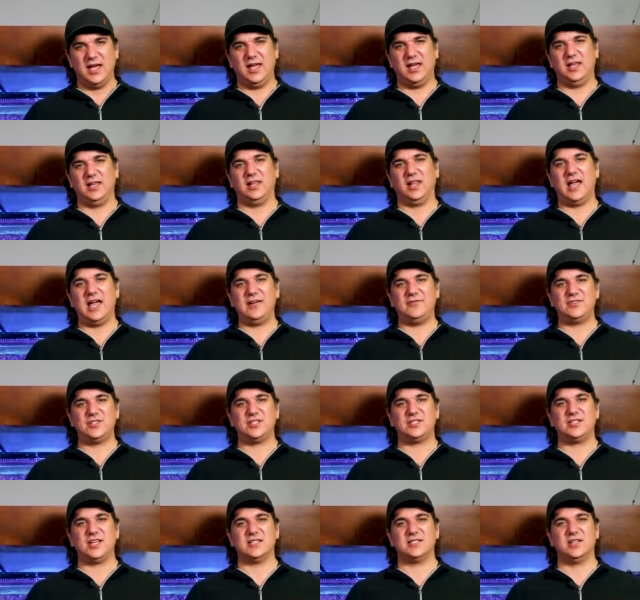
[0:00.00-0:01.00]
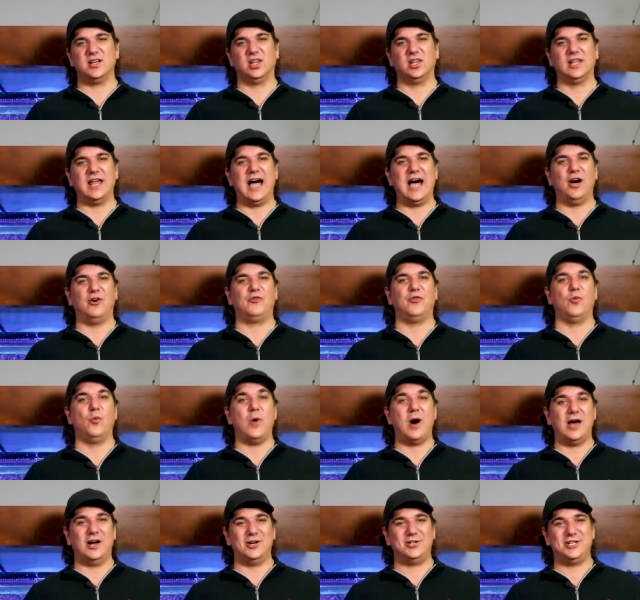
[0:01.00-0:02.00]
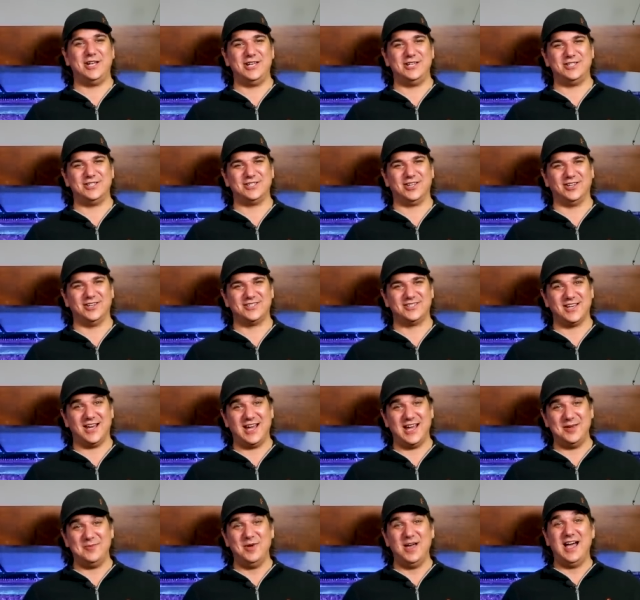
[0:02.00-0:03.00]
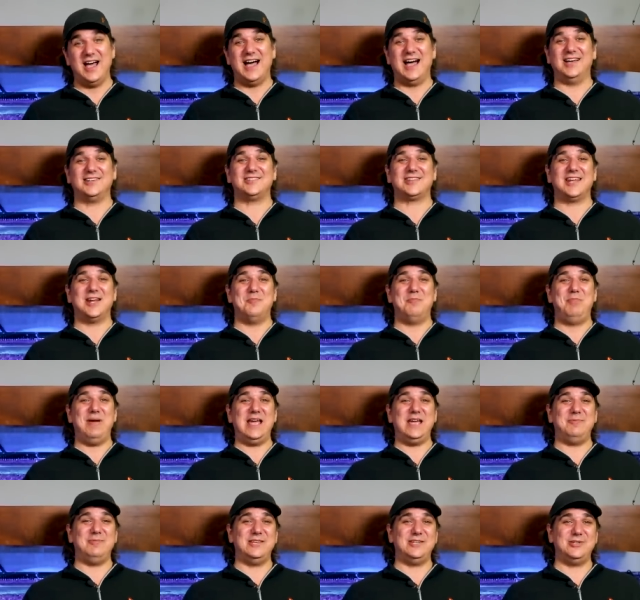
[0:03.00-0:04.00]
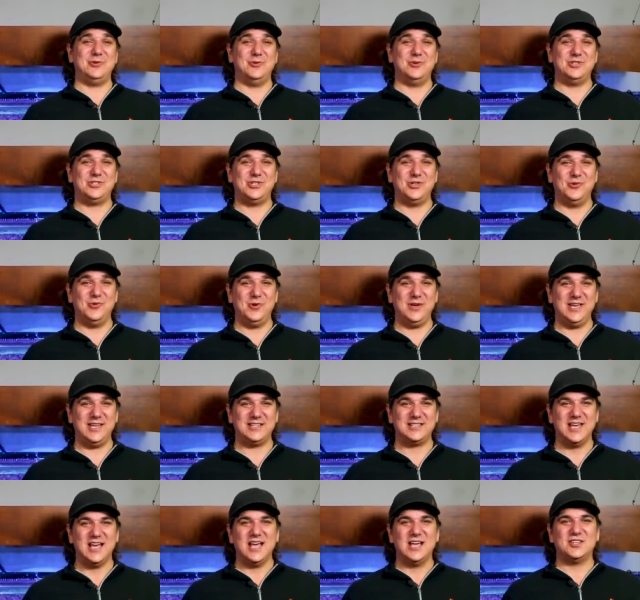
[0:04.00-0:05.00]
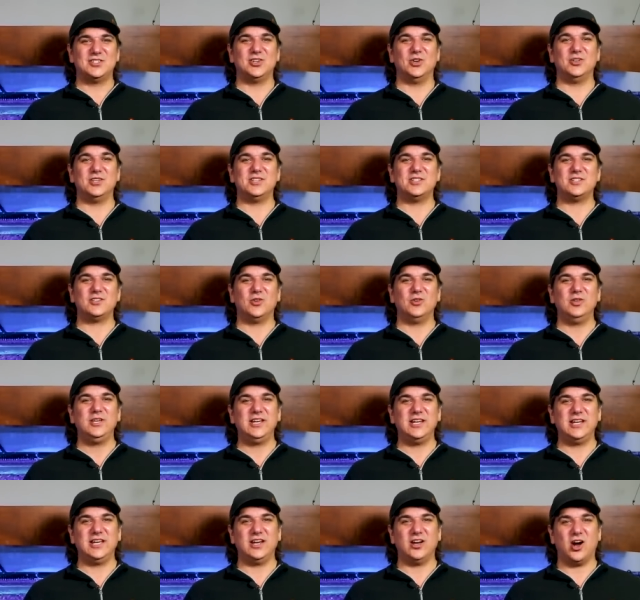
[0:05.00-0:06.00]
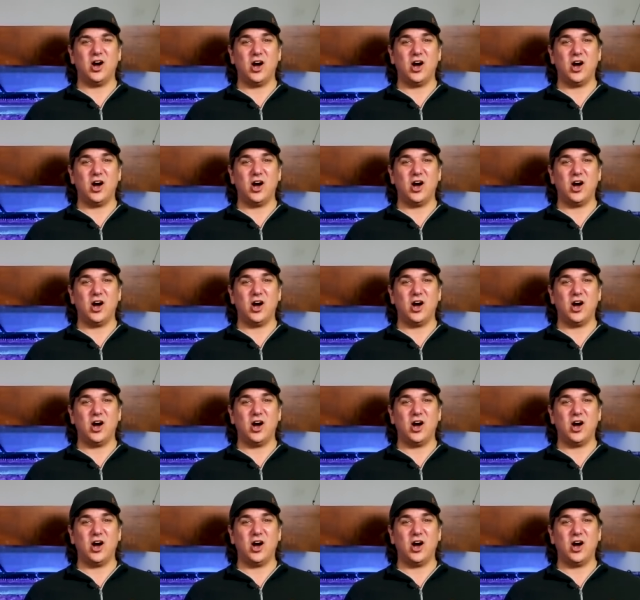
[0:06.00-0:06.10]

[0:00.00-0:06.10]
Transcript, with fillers: and life just doesn't allow for water changes all the time. I also got a baby due in two weeks, so this is only gonna get